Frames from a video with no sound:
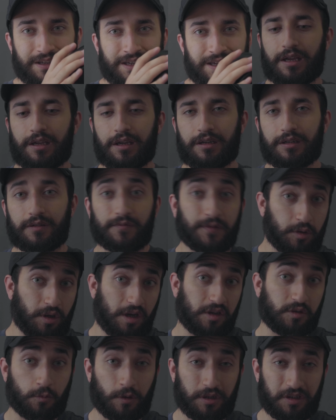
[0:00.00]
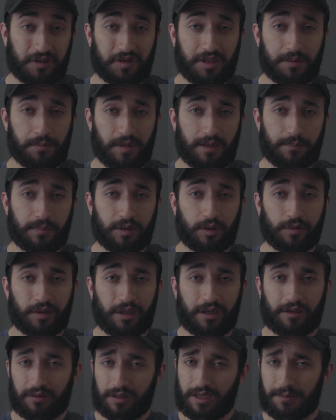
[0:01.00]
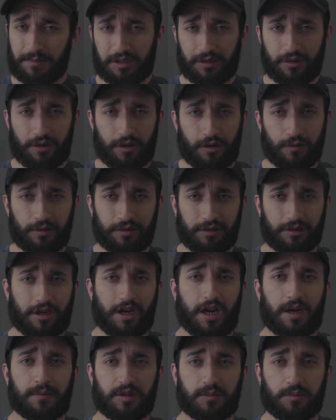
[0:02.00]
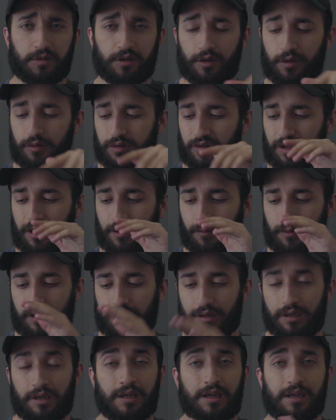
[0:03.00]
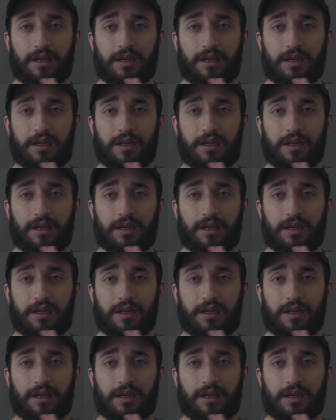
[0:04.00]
And if you guys want to see my build out, let me know in the comments below, so that way